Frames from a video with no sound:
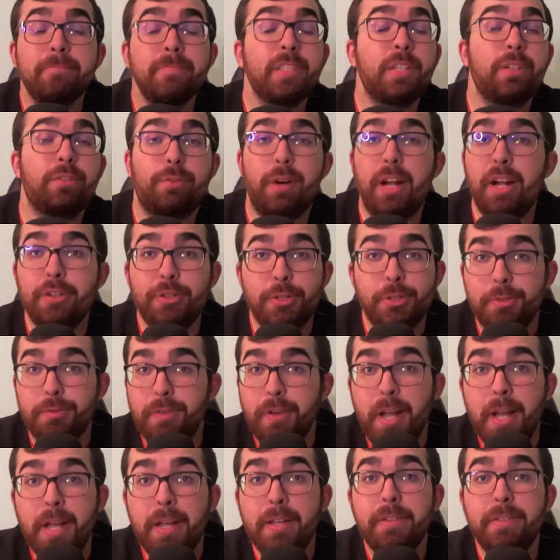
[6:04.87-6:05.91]
Rangers
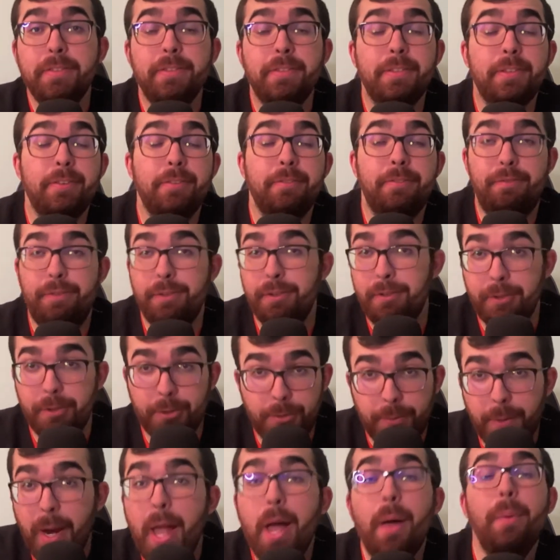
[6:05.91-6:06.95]
fans fill the
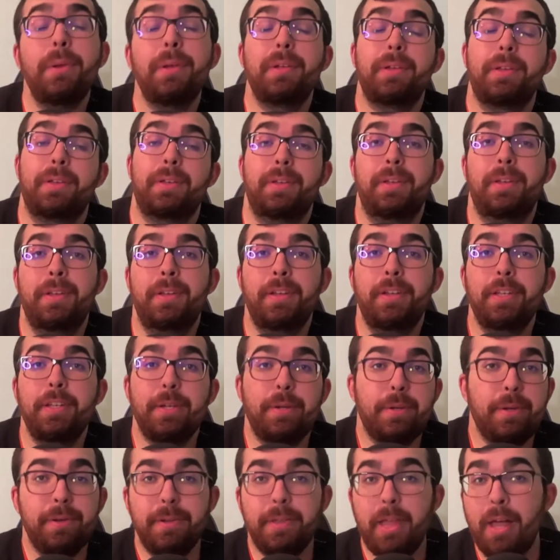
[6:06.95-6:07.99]
crowd. You
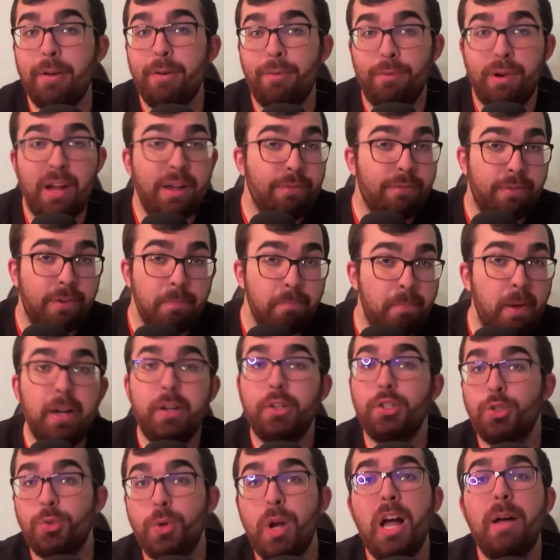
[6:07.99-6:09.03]
hear that right from puck
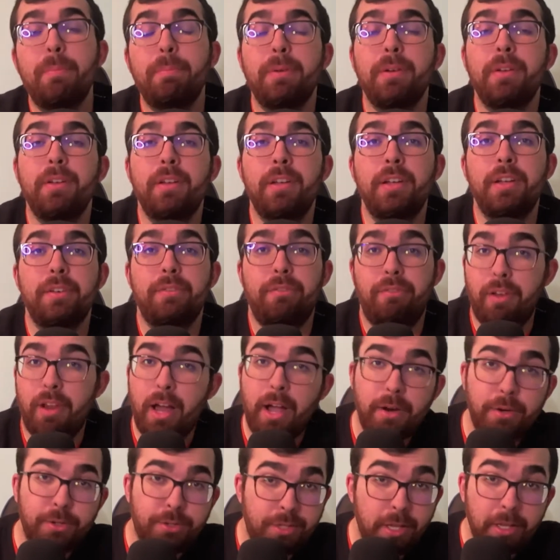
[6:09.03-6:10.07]
drop.
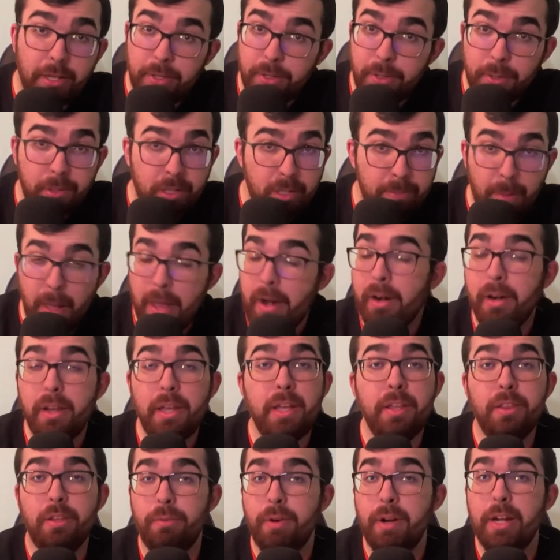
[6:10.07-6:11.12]
Flyers take an early
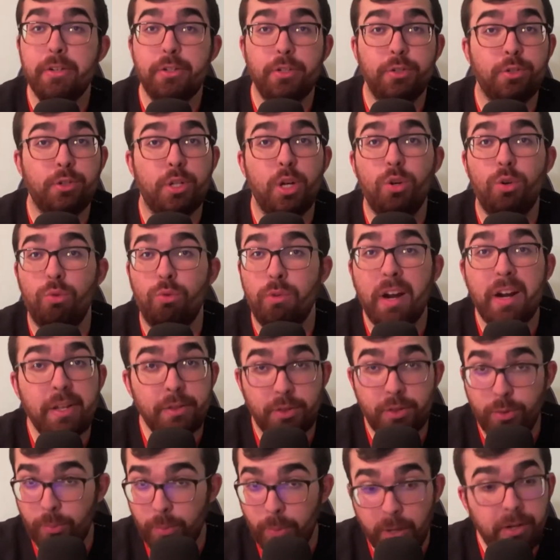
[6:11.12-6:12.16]
penalty. The Rangers go right
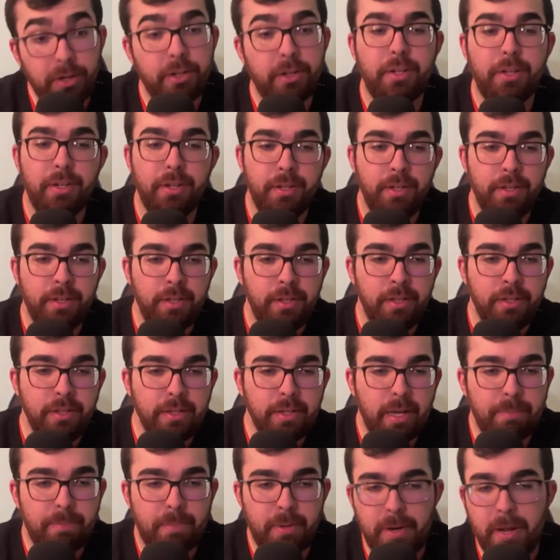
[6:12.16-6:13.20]
to work. You
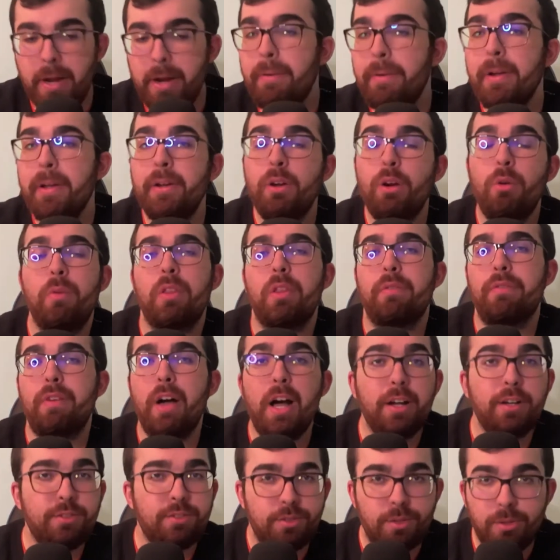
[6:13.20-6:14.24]
get Panarin over the
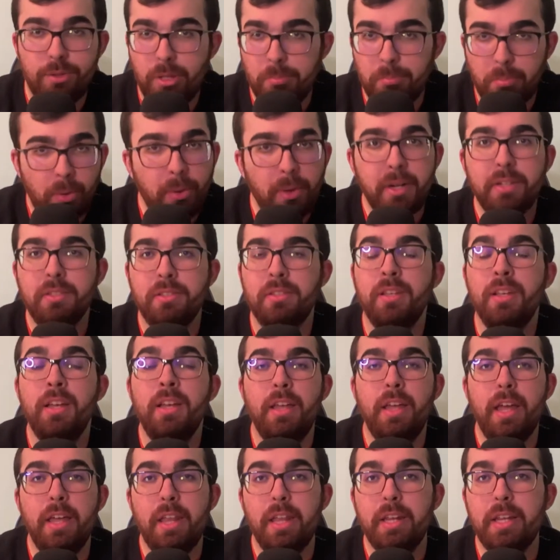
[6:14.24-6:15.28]
Fox on the points,
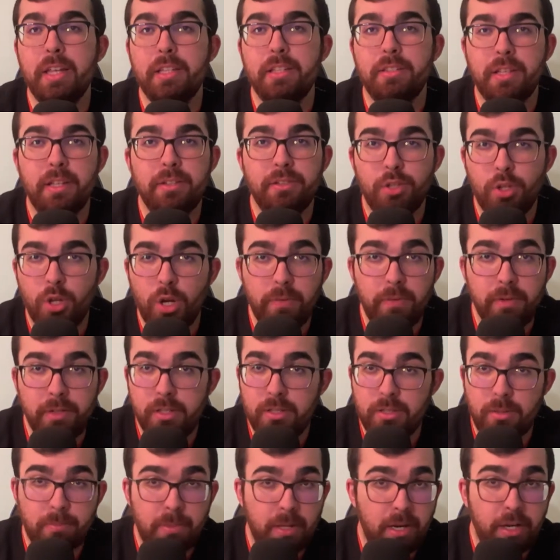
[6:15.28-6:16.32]
and then he sends it over to
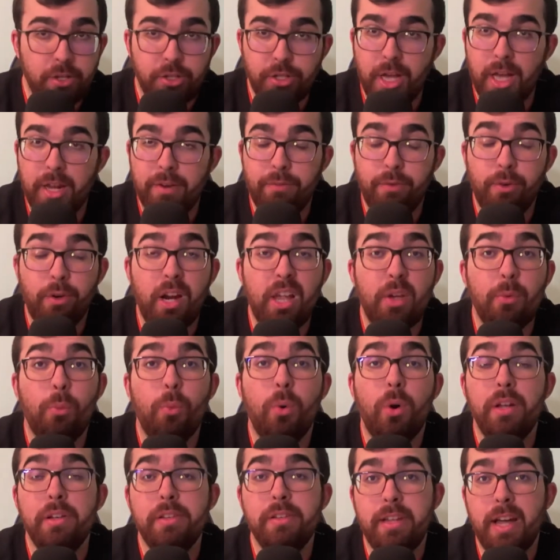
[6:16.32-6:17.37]
Zibanejad for a
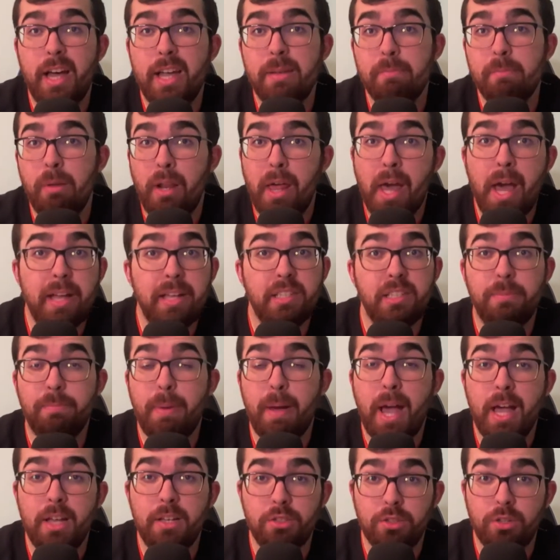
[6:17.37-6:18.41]
one-time blast
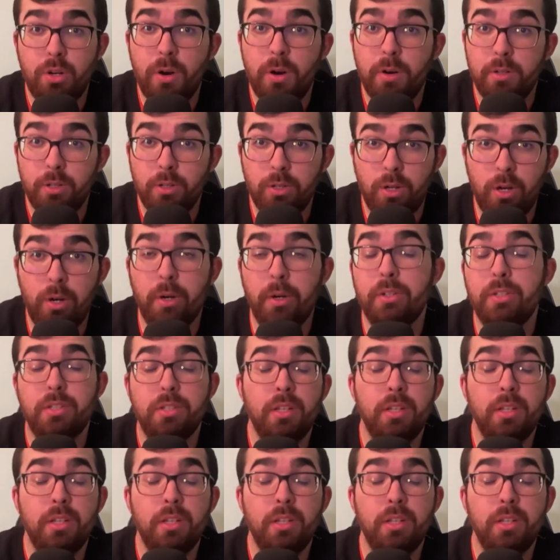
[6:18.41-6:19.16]
past Carter Hart,